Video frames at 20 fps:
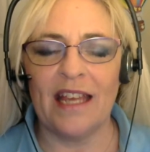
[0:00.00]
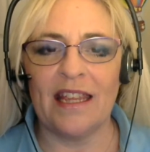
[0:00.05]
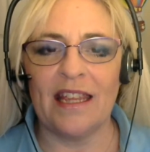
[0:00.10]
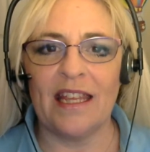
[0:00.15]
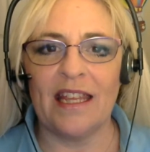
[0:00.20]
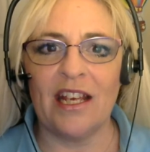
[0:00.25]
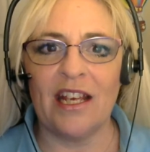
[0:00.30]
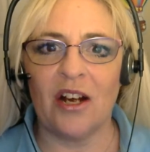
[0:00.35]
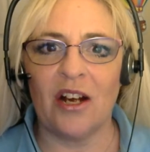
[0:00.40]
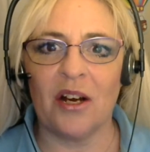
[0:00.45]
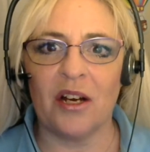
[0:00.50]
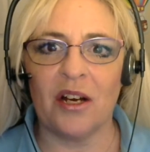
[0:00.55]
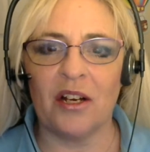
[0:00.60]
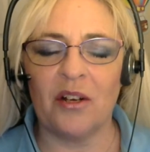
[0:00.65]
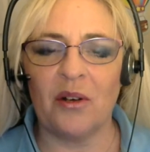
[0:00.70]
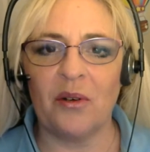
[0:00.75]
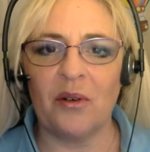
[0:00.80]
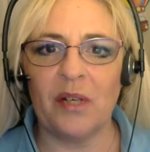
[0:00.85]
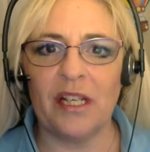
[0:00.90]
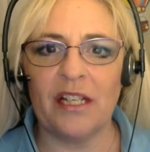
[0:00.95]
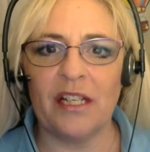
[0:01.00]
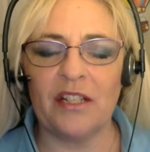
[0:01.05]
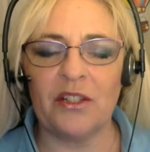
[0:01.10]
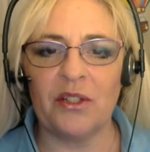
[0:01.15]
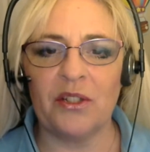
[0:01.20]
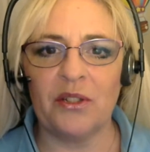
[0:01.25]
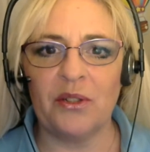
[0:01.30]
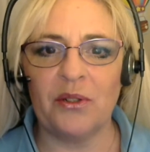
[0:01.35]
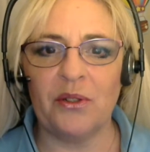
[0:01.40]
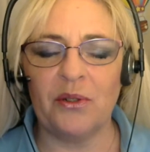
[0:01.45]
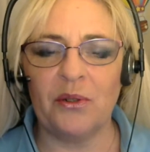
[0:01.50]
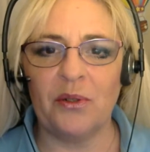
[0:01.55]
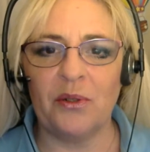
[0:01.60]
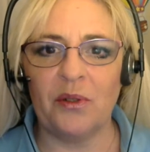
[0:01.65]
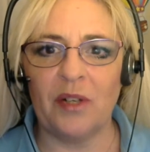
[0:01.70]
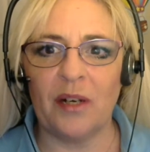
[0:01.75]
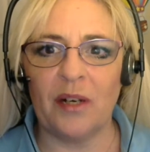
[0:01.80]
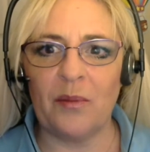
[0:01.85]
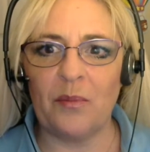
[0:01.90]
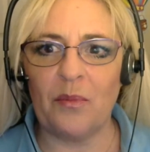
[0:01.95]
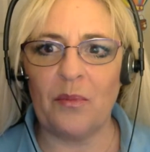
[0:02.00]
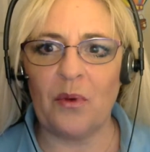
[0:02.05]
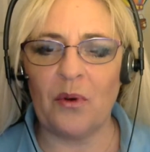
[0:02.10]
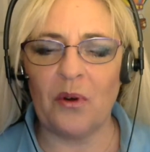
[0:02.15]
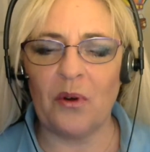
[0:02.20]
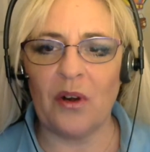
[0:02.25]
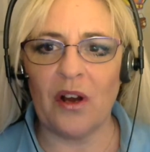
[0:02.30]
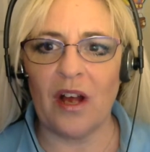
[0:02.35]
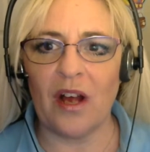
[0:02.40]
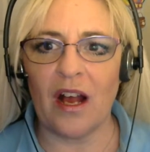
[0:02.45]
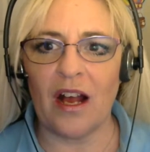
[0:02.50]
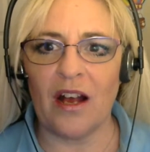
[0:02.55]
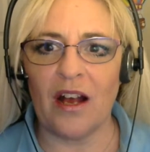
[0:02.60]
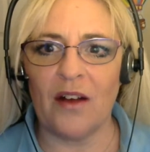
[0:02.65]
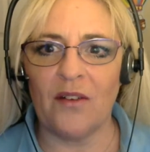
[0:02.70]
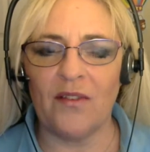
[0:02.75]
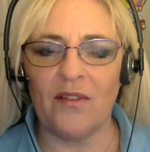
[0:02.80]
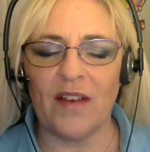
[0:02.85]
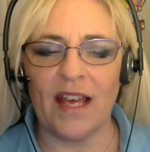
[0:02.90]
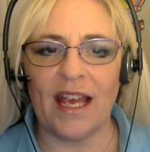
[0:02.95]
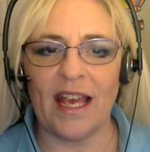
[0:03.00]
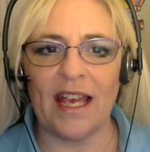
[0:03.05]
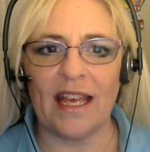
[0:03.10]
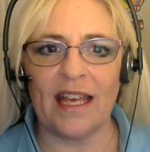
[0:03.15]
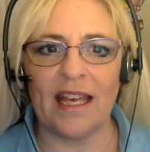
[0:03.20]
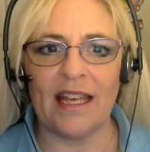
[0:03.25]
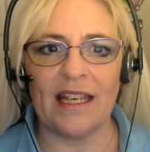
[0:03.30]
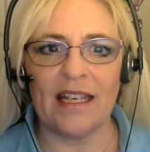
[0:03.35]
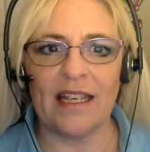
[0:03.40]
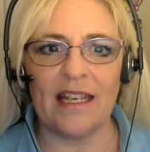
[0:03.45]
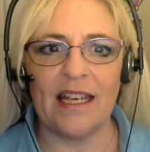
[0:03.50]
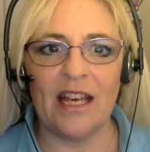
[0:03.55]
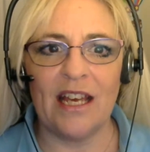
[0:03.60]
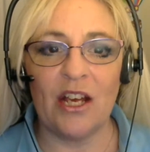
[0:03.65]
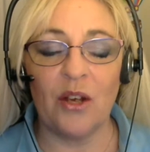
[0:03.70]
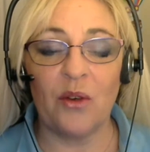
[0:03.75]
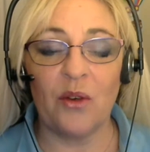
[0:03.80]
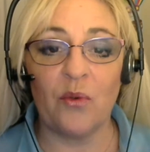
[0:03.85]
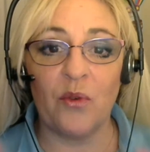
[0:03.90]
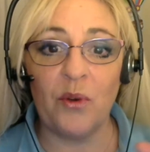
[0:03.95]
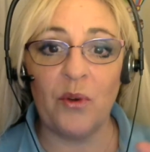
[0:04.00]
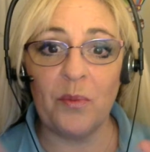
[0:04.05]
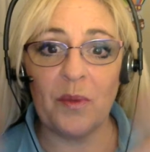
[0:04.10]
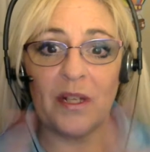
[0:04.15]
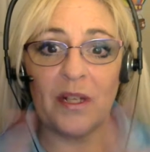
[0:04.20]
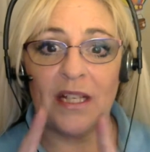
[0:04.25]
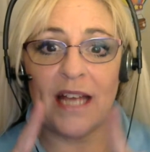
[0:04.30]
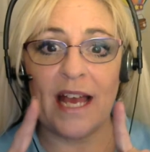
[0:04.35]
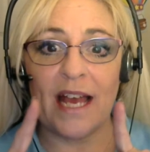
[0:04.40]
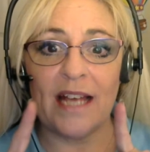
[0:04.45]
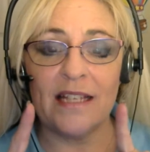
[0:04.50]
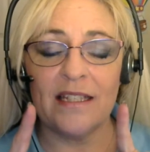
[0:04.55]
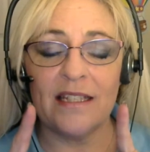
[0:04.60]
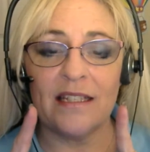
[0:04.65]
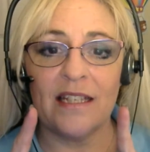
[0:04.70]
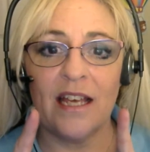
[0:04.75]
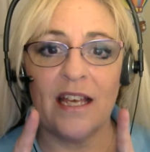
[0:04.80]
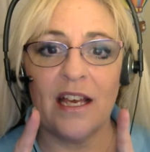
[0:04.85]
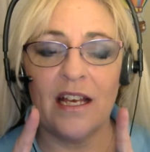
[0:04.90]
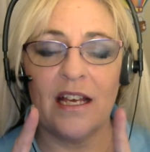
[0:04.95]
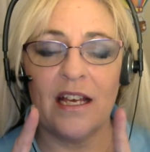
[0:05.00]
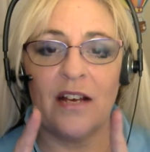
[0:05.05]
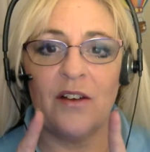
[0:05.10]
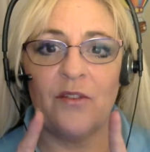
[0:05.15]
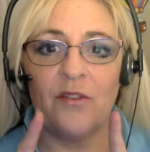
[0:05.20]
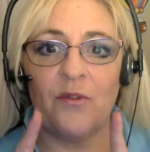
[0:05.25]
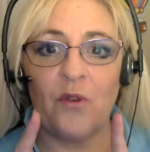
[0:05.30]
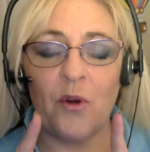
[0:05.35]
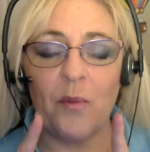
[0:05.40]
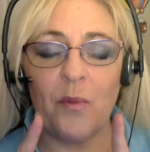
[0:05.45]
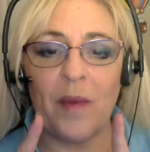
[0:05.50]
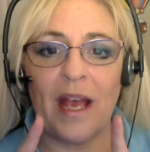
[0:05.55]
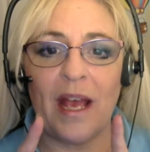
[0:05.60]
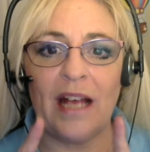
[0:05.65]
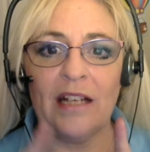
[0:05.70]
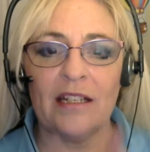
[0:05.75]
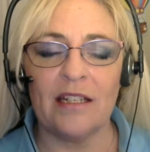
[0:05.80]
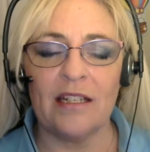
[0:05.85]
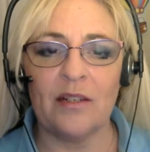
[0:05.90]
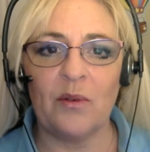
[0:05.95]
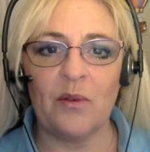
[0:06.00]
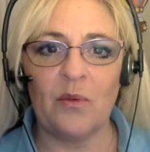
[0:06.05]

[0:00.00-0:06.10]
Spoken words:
They are going to more of a group class format,